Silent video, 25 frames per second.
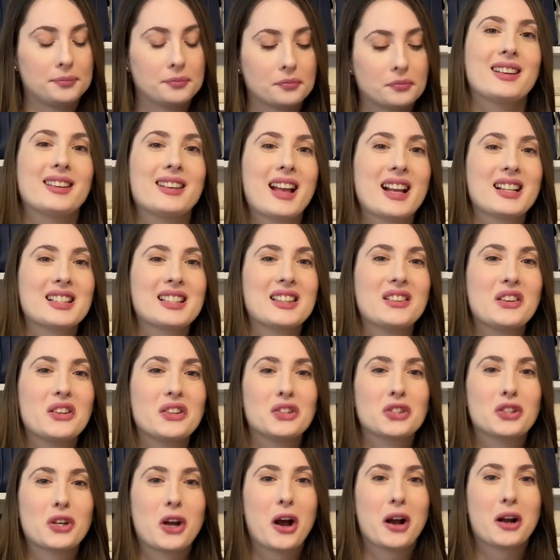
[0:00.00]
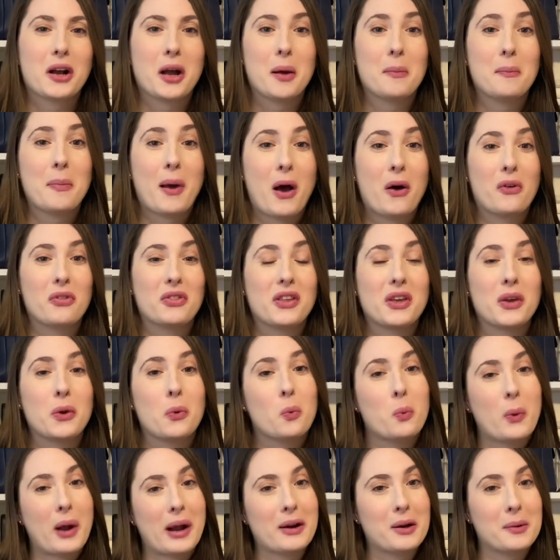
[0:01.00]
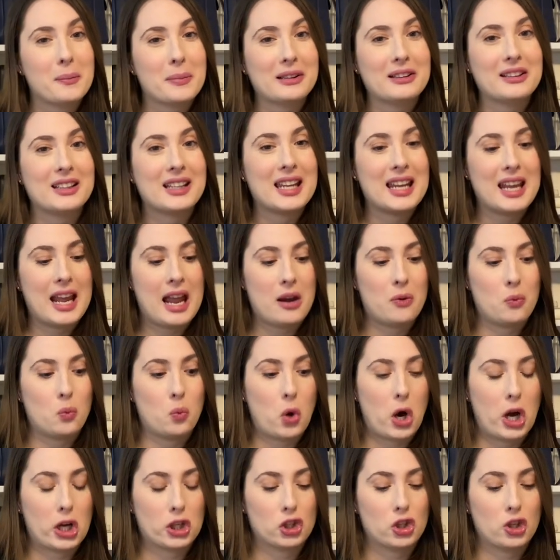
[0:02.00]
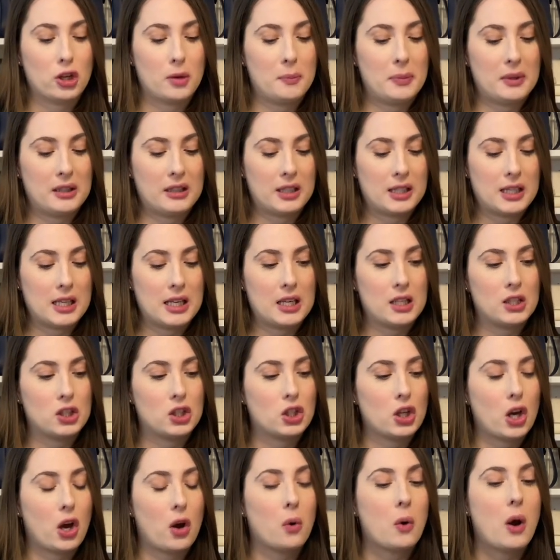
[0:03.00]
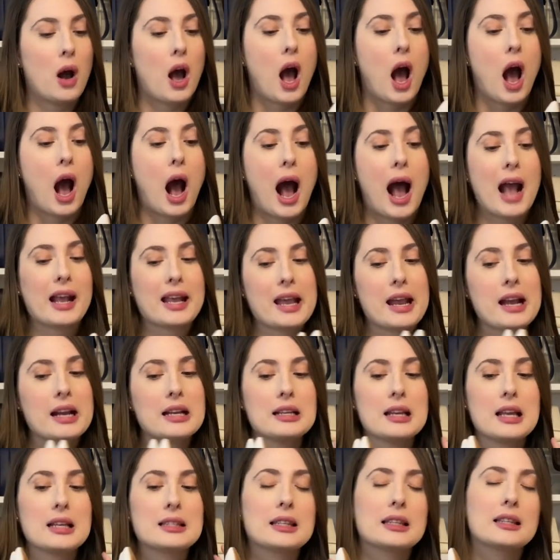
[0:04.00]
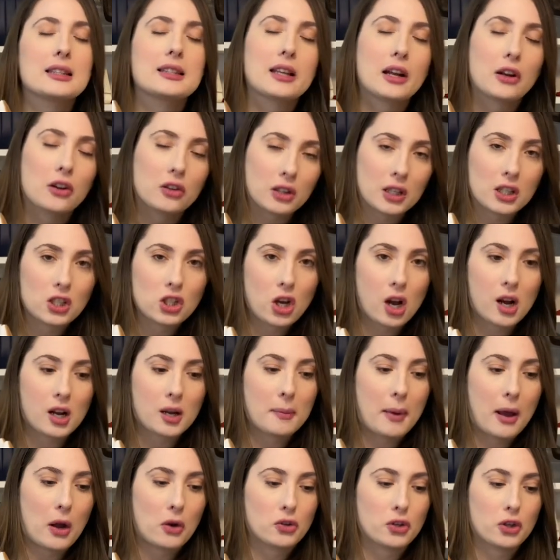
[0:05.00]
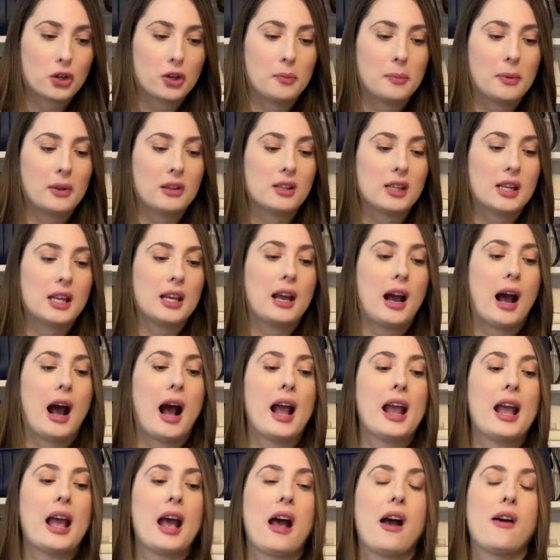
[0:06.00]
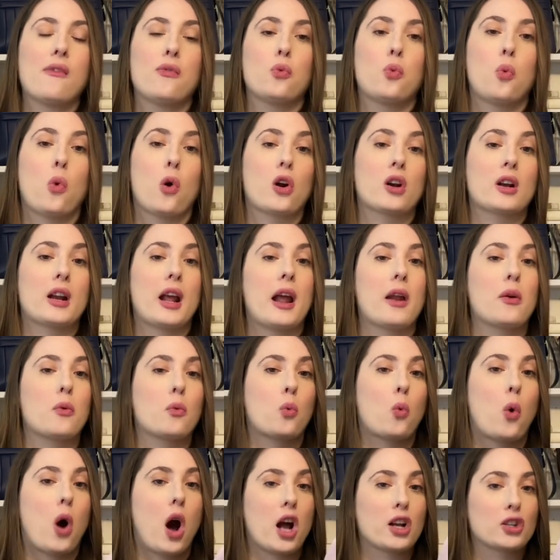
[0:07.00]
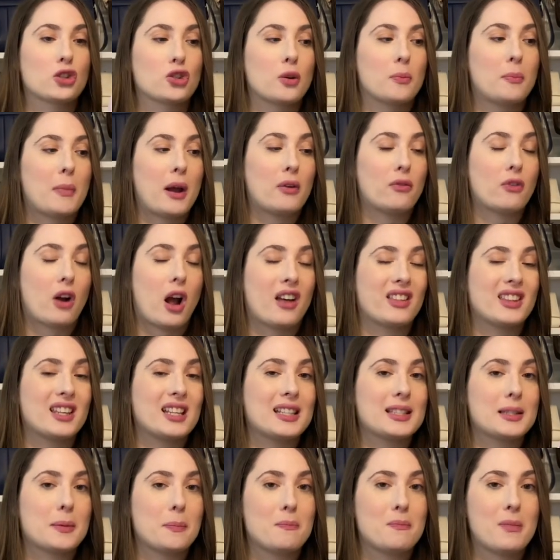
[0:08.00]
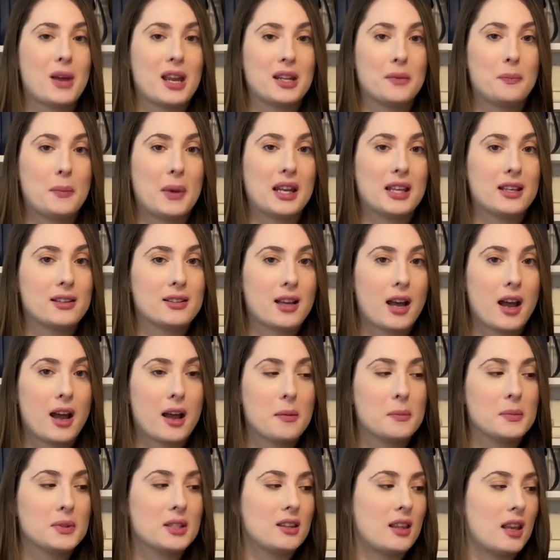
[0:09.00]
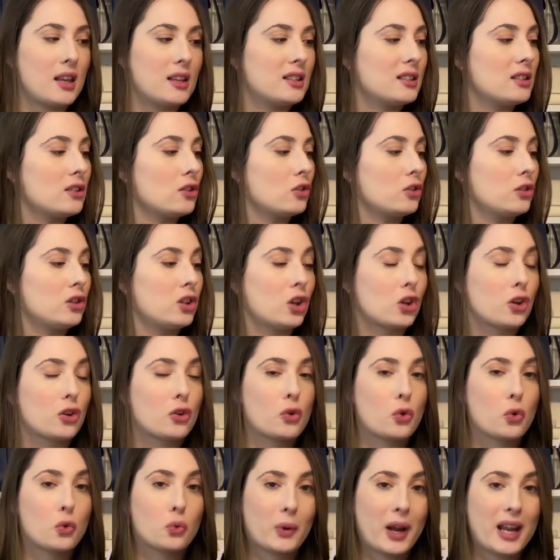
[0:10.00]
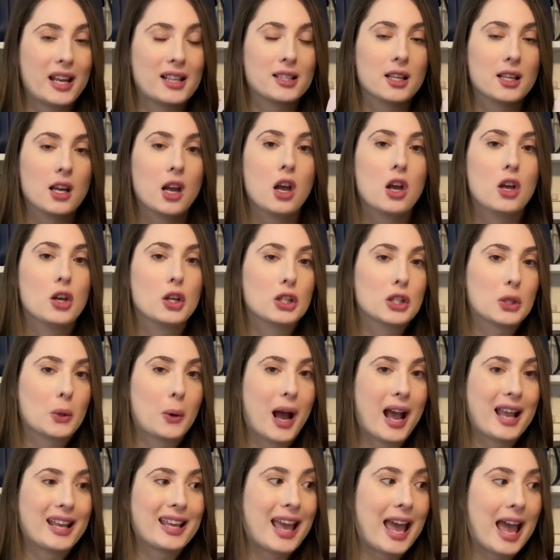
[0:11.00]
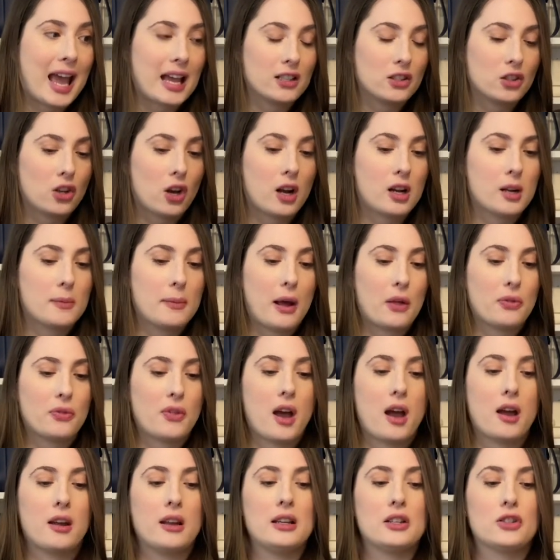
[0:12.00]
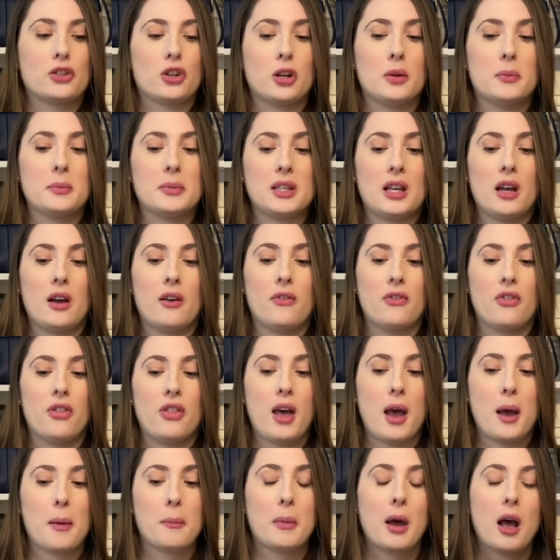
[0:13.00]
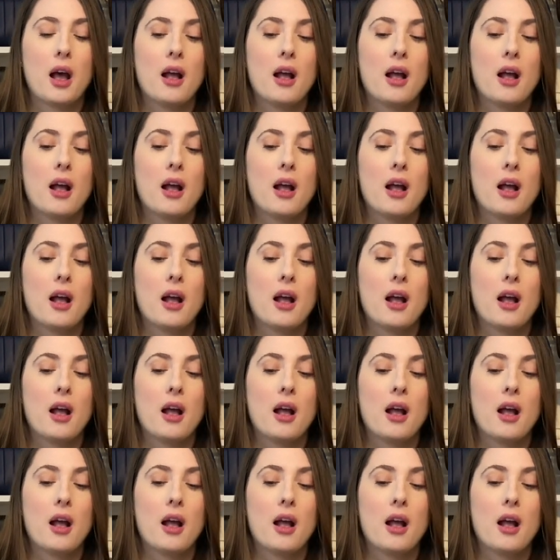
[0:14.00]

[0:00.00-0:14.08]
Next, let's talk about the wearability and washability. So I can't necessarily talk about durability. I have worn and washed my Rothys many, many times. They still look great. So I can talk about that in terms of them.